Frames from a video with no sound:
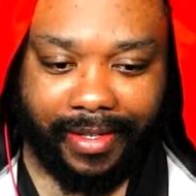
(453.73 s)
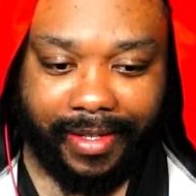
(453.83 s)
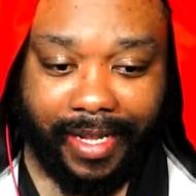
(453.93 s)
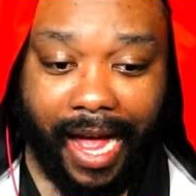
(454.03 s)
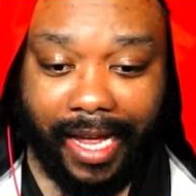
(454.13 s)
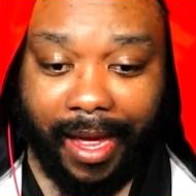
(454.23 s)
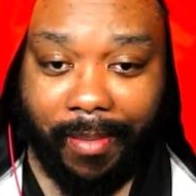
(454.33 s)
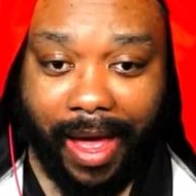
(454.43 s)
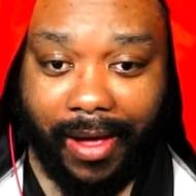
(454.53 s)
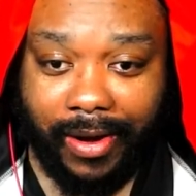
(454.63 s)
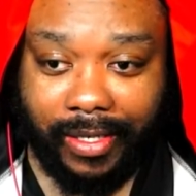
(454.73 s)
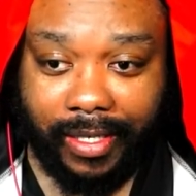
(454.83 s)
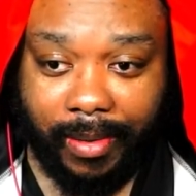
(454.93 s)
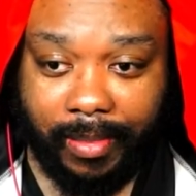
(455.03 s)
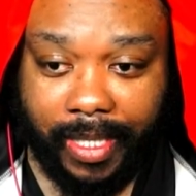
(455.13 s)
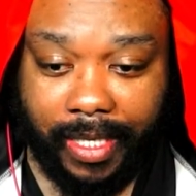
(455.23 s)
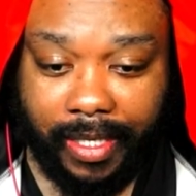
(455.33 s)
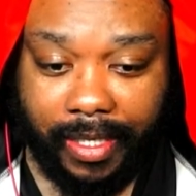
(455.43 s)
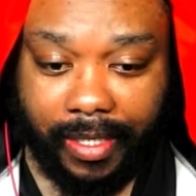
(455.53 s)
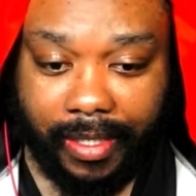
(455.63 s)
Knock him out or
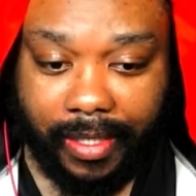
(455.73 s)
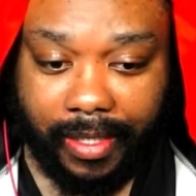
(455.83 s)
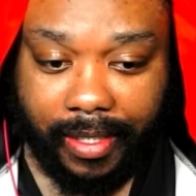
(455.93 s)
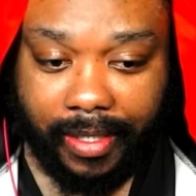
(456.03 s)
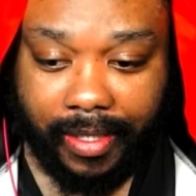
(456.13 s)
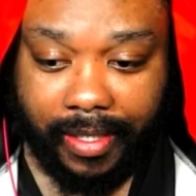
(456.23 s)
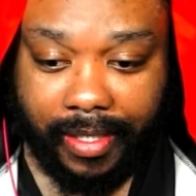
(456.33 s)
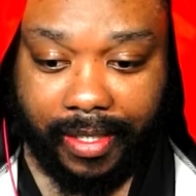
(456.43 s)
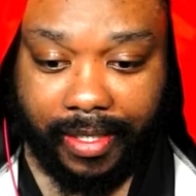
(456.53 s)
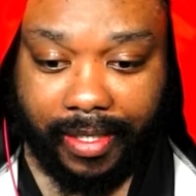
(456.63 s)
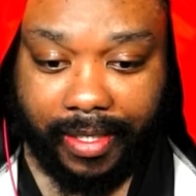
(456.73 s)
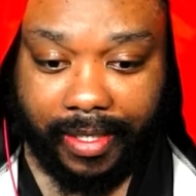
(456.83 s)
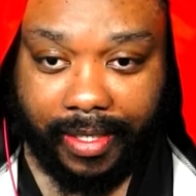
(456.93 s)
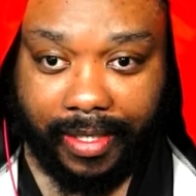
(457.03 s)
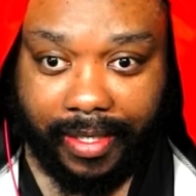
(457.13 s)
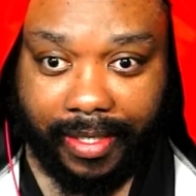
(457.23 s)
something. I don't know. He's...